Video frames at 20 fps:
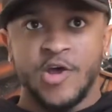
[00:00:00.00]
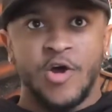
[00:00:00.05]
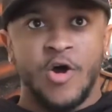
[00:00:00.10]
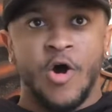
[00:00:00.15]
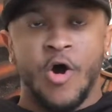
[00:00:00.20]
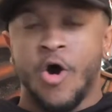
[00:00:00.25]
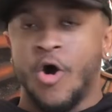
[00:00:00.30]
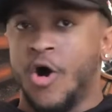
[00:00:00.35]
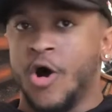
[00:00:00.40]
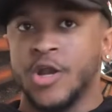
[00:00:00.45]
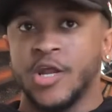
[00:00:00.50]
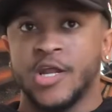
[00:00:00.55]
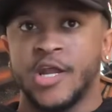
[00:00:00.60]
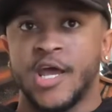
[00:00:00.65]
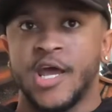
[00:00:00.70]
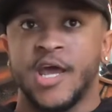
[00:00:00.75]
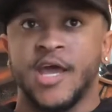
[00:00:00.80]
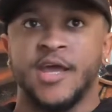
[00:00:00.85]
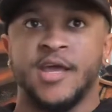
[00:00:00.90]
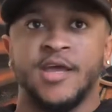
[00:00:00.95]
all of
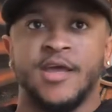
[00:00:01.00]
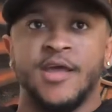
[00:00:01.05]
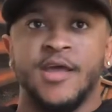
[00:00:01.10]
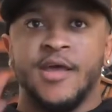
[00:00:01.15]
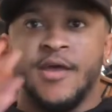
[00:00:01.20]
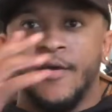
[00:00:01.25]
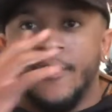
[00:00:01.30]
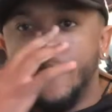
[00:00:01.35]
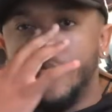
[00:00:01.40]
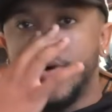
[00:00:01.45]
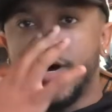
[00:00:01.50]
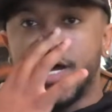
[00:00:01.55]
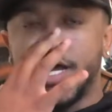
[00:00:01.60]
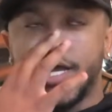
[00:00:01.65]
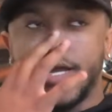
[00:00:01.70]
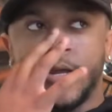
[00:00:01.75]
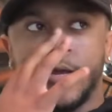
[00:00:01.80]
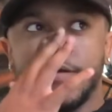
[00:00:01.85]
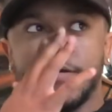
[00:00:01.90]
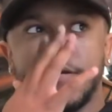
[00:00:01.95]
that.
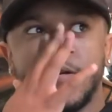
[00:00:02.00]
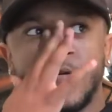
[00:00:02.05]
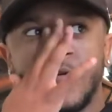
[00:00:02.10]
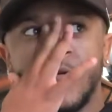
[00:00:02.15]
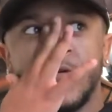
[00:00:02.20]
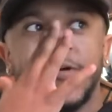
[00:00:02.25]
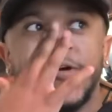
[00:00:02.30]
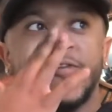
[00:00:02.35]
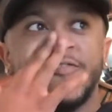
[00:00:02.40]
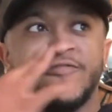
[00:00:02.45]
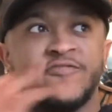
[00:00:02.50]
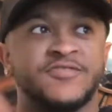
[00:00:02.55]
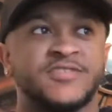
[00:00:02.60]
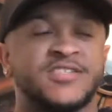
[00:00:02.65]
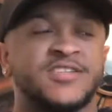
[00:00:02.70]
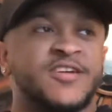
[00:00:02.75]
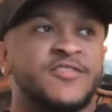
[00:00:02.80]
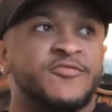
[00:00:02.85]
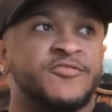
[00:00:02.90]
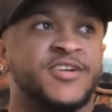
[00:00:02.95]
But for
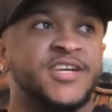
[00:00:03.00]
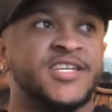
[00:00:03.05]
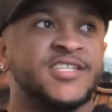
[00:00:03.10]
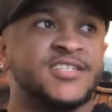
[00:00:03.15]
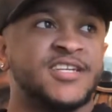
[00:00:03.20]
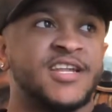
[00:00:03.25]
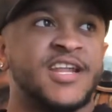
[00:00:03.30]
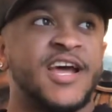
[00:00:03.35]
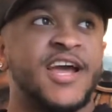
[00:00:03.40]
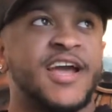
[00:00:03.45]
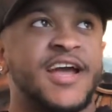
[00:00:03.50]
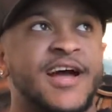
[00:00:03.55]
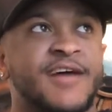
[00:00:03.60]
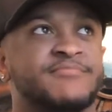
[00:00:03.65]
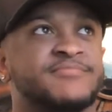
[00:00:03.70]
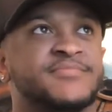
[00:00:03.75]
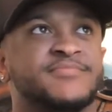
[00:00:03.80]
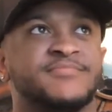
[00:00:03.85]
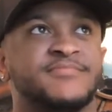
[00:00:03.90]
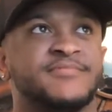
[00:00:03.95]
some reason, like, I
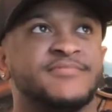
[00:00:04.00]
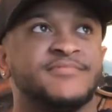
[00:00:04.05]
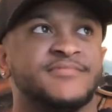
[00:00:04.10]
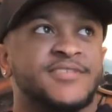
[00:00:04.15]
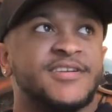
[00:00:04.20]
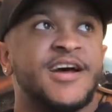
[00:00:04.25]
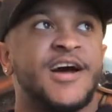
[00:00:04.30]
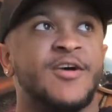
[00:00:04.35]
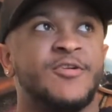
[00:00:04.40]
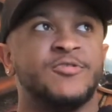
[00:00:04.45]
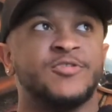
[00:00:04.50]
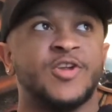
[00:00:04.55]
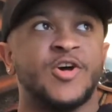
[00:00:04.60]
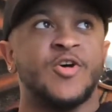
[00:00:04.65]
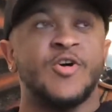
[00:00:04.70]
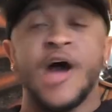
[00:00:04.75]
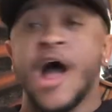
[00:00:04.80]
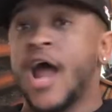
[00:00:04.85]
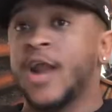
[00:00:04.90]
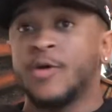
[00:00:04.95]
don't
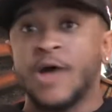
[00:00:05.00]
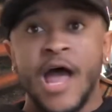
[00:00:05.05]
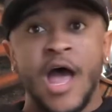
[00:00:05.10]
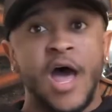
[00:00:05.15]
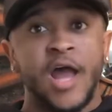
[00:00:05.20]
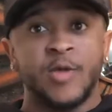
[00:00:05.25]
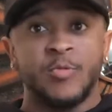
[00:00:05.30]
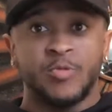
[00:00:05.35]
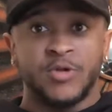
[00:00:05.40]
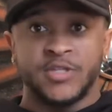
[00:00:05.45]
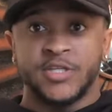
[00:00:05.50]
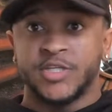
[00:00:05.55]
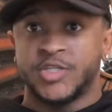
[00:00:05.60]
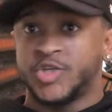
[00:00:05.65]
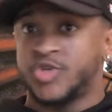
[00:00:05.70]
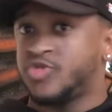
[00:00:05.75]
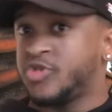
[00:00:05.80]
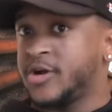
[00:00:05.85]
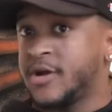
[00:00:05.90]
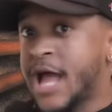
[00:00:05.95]
know. I don't went to
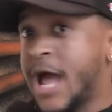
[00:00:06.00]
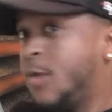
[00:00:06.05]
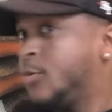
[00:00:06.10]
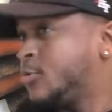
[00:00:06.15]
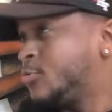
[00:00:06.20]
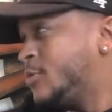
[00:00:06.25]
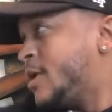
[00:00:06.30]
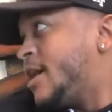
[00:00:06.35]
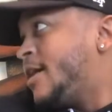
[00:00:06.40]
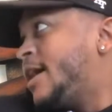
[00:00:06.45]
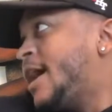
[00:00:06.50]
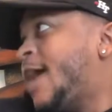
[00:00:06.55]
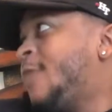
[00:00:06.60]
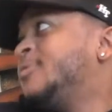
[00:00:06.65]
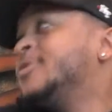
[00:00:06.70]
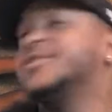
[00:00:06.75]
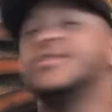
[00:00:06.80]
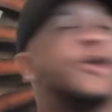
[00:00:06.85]
trip. I went to,